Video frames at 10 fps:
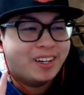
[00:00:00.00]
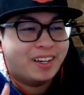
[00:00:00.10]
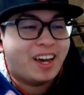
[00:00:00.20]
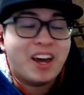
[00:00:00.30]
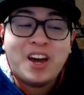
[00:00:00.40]

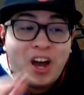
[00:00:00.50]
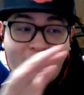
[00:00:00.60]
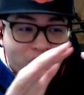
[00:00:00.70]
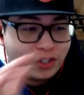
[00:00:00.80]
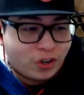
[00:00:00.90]
Okay, I
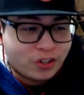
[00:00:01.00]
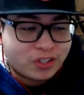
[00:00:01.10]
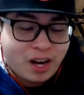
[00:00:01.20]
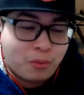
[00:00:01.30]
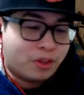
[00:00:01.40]
started this
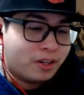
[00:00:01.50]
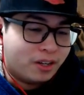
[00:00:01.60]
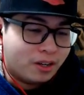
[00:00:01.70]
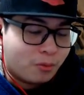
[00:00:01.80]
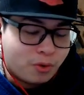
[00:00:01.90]
out with
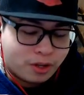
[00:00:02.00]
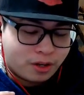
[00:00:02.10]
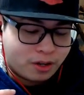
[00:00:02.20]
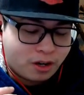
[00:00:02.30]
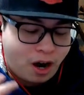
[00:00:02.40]

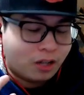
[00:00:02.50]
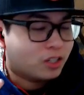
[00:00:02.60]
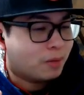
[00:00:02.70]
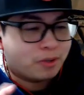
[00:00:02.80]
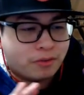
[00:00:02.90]
a
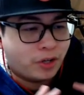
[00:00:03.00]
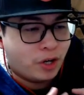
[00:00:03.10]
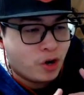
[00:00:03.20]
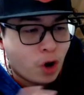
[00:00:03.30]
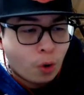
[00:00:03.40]
concept of a
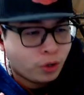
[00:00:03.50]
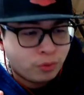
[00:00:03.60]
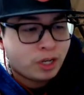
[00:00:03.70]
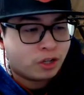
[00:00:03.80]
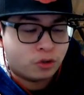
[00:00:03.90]
no
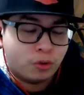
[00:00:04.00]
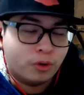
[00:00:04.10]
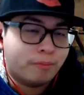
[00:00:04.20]
unique druid.